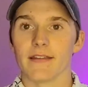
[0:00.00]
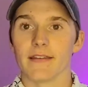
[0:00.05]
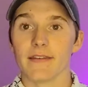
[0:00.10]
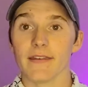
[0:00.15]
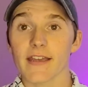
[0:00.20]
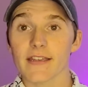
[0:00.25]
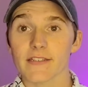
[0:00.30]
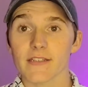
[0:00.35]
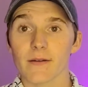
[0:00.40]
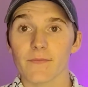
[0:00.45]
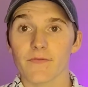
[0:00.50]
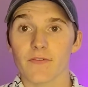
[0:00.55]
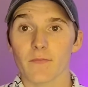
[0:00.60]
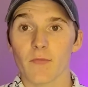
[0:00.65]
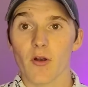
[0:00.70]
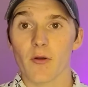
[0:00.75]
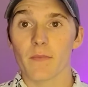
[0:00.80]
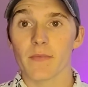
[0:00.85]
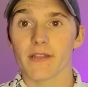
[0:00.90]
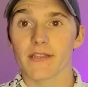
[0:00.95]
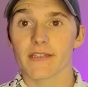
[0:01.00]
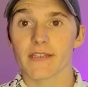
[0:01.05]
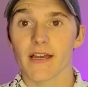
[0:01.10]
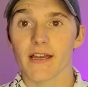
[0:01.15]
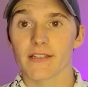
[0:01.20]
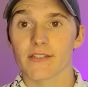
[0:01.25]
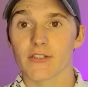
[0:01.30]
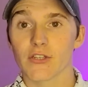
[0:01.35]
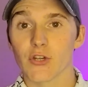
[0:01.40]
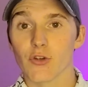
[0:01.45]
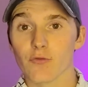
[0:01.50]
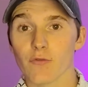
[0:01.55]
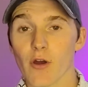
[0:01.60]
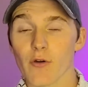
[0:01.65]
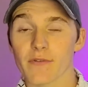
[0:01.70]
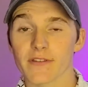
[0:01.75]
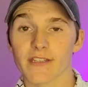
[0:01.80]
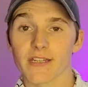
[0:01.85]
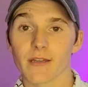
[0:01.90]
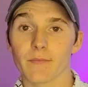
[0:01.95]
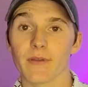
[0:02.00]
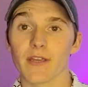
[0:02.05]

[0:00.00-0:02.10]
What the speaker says: Next up from our mid-size two-row is going to